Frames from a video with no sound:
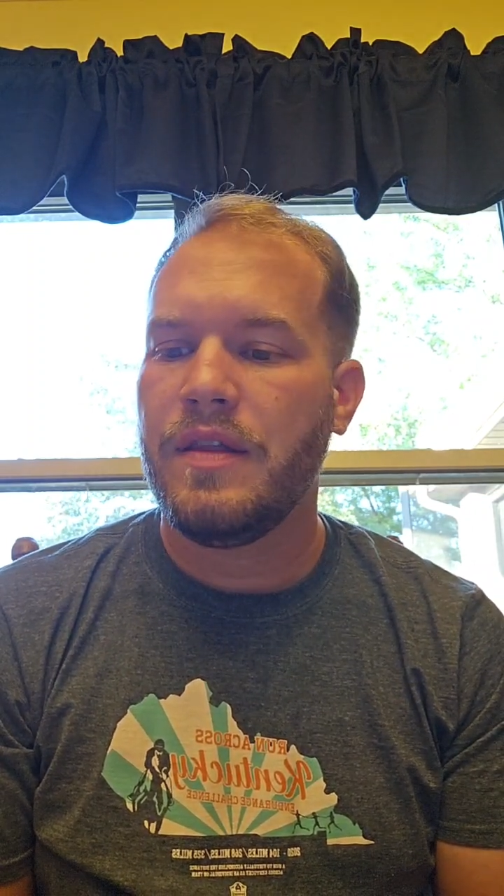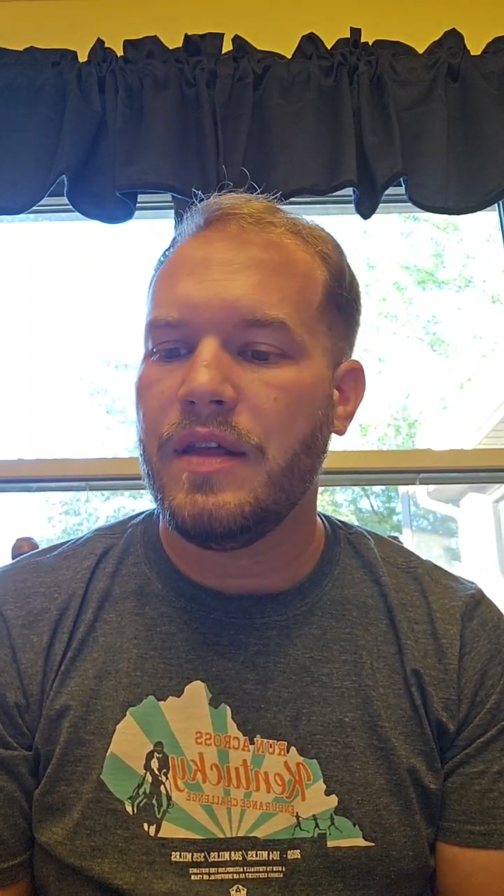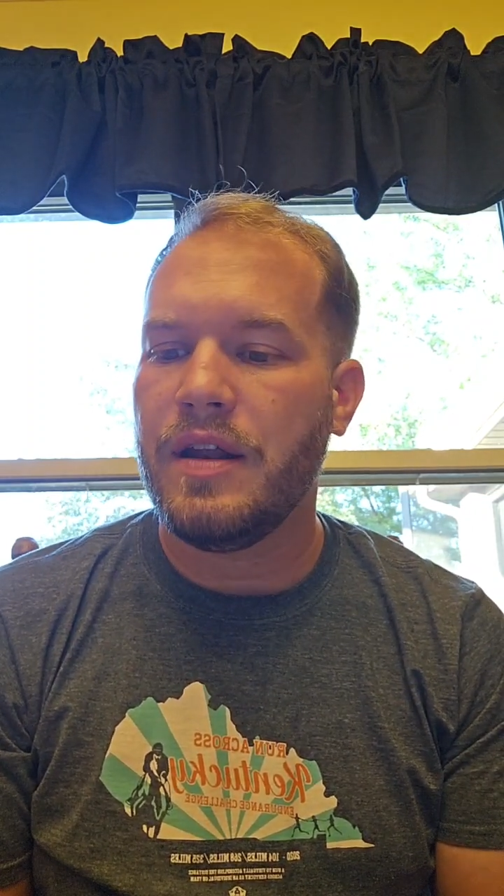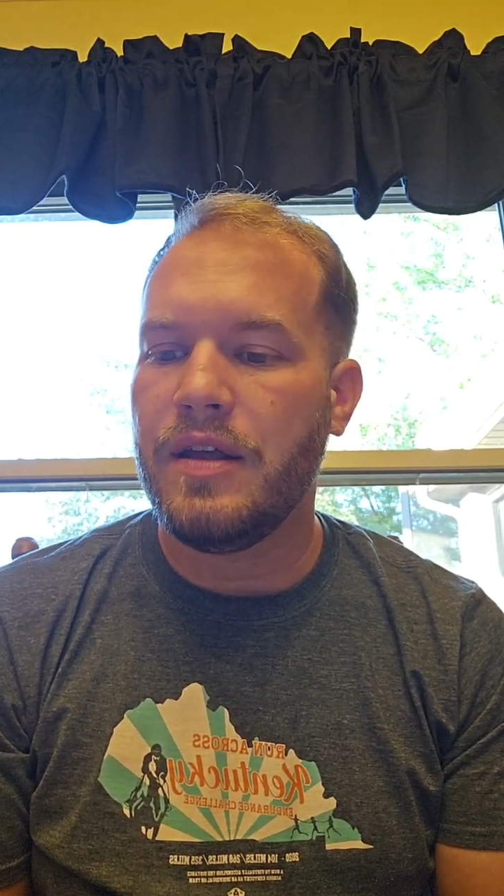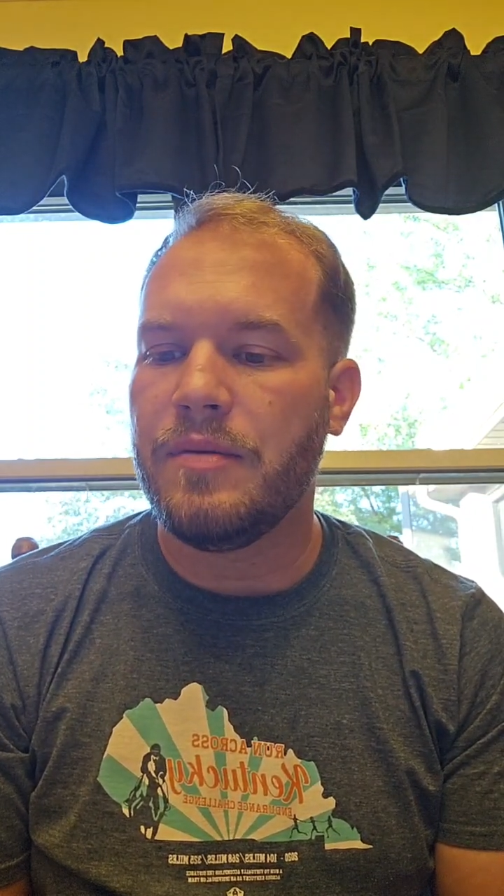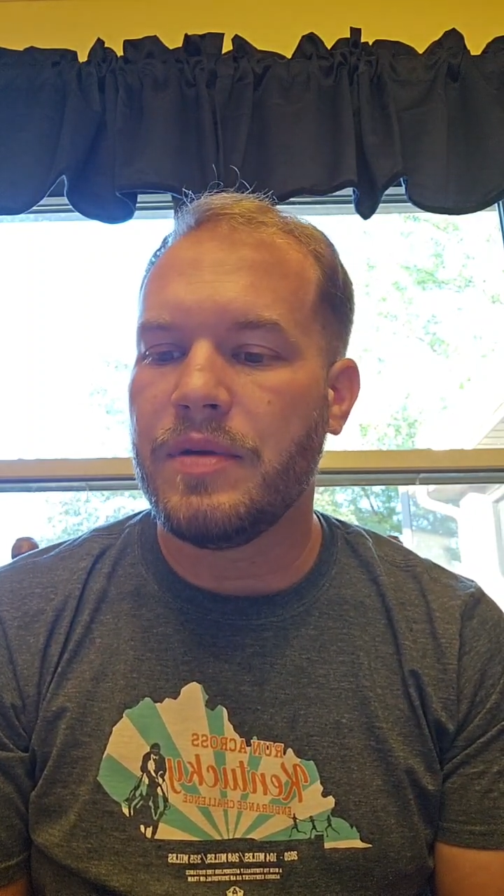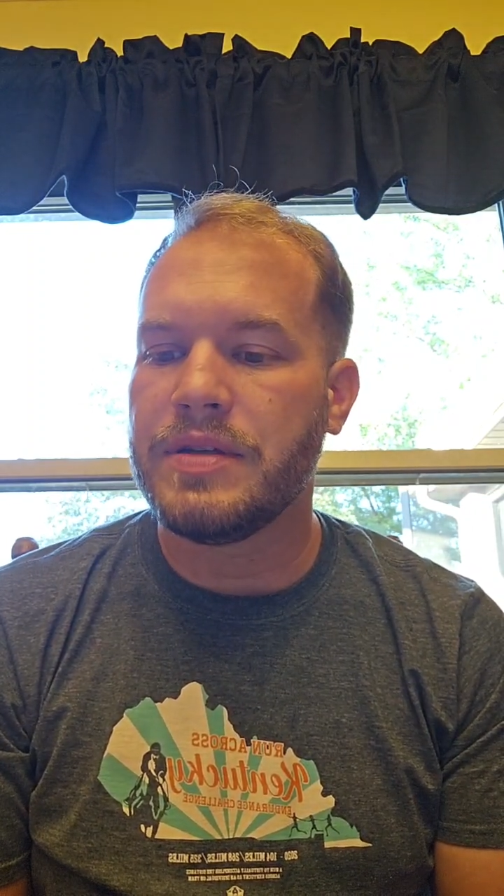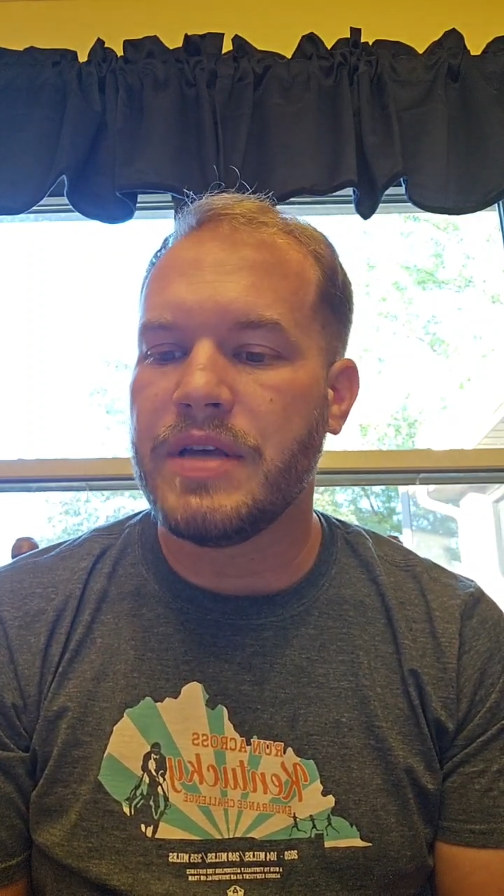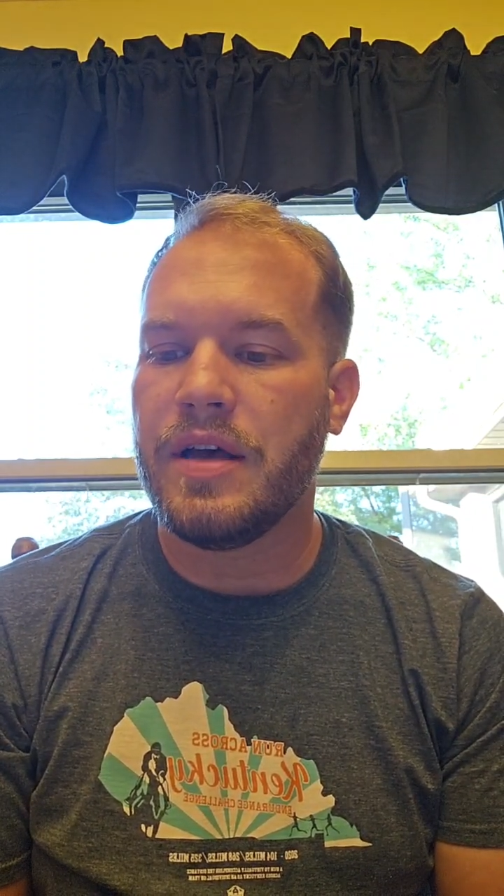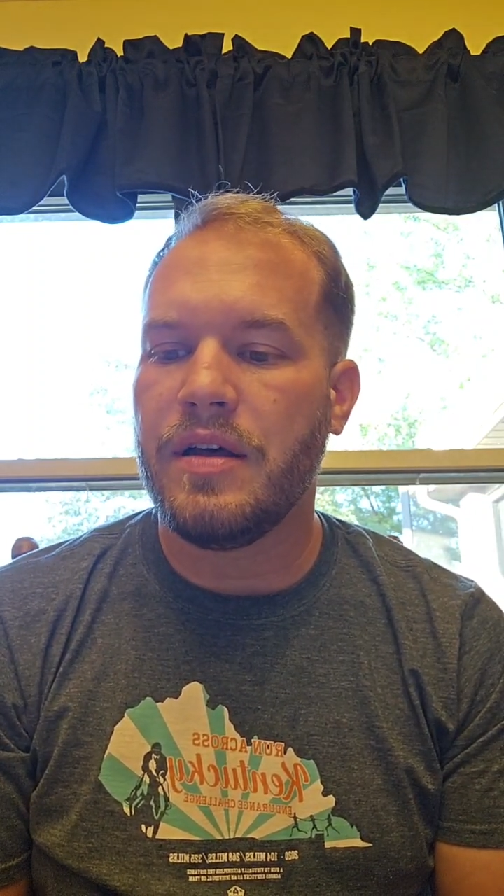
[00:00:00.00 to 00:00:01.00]
That it
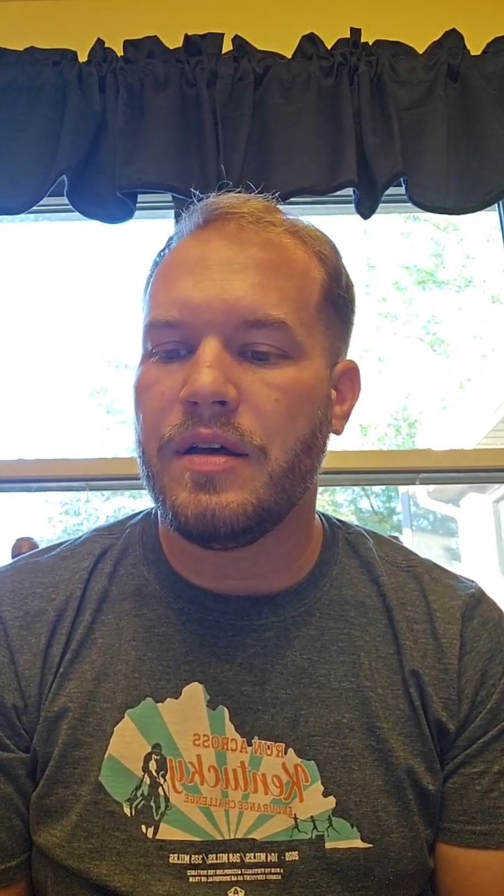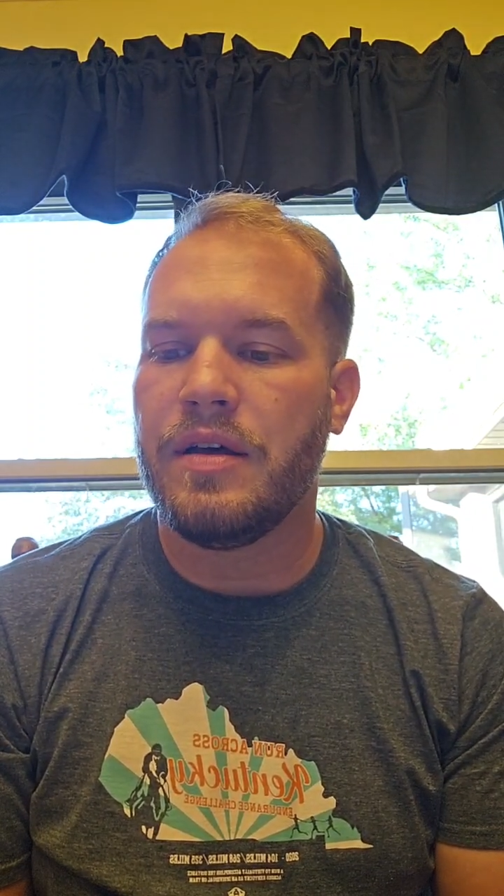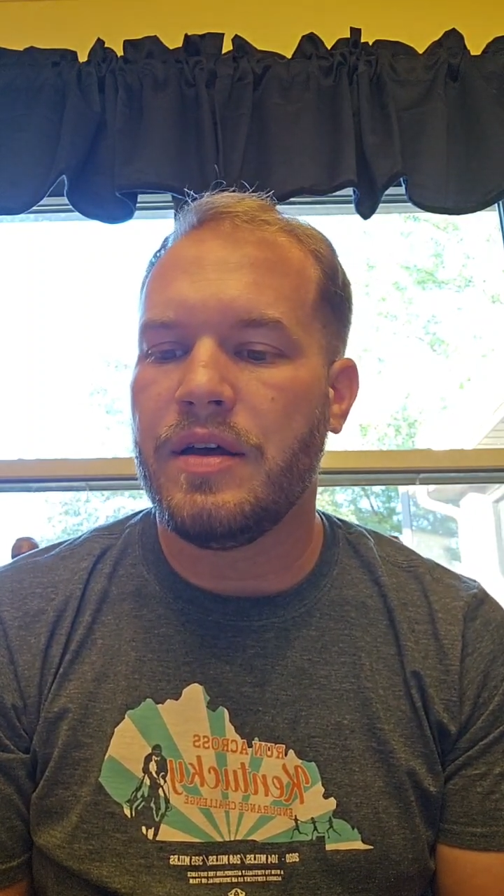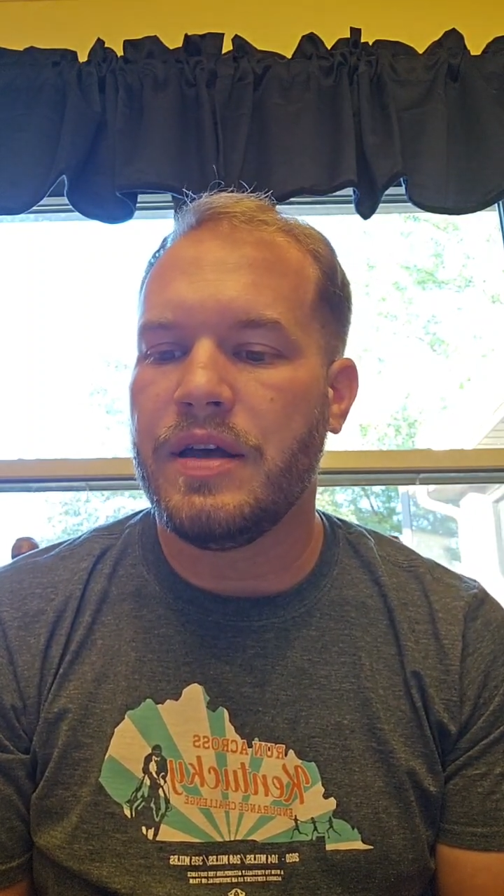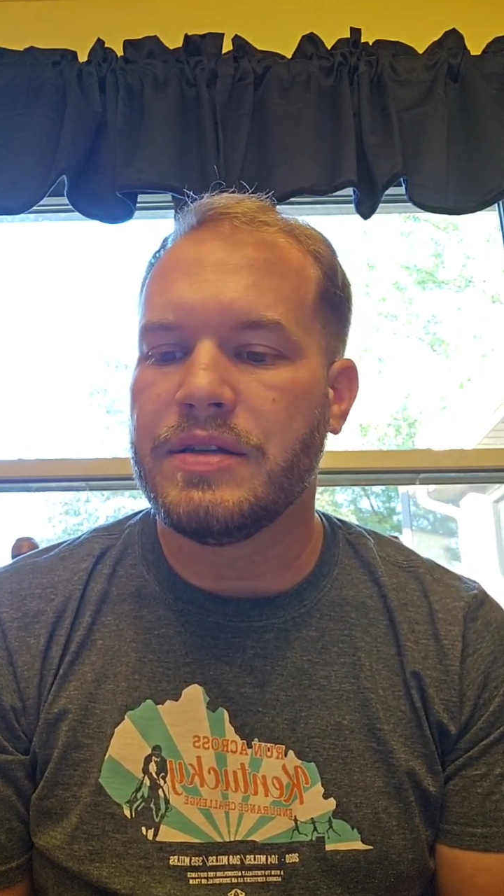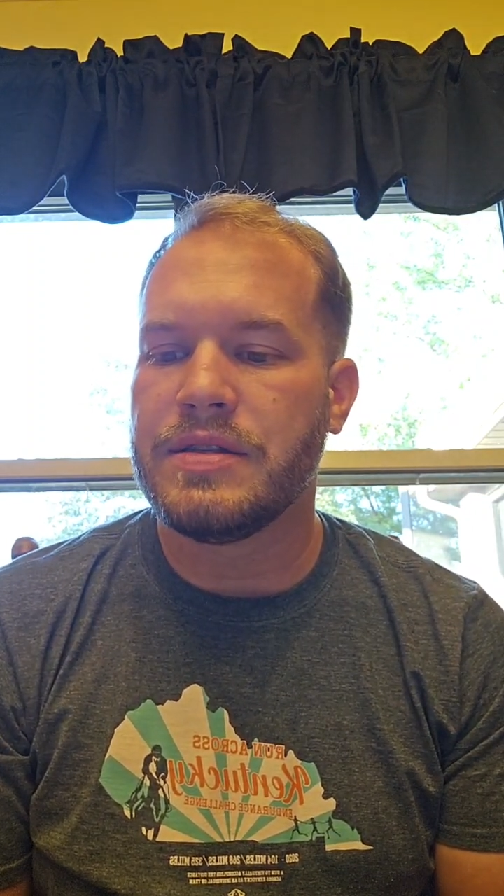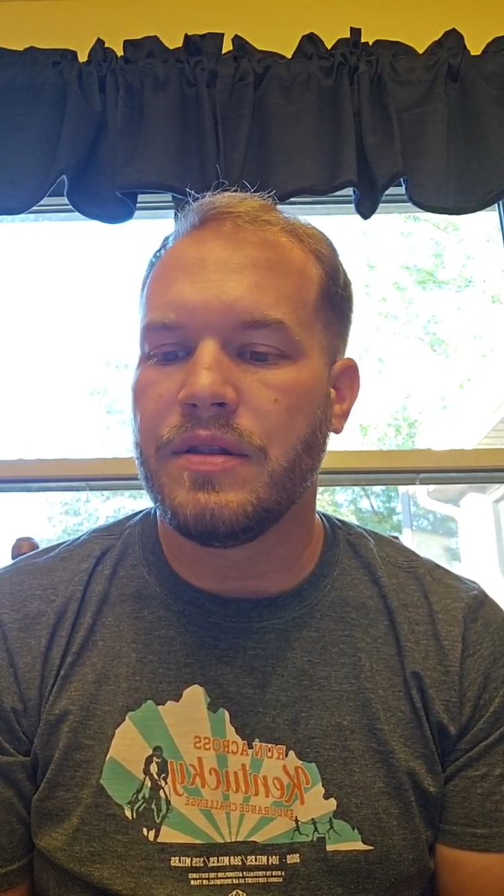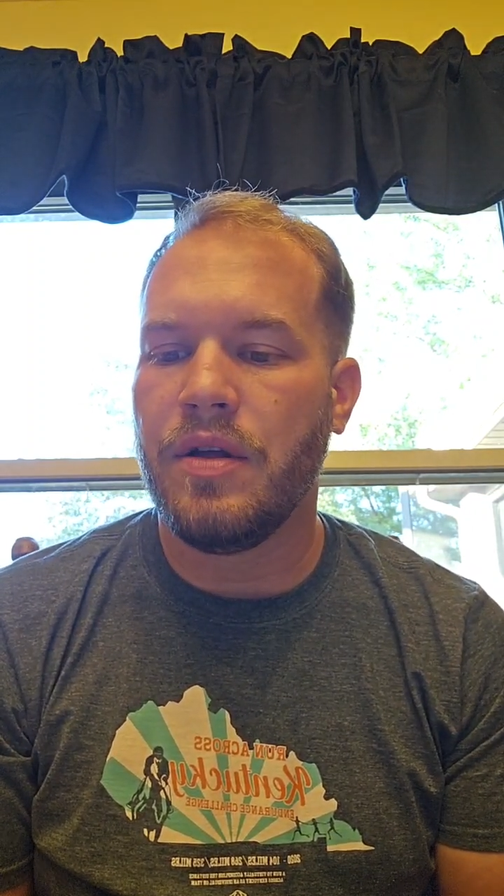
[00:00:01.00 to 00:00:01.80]
brings out, as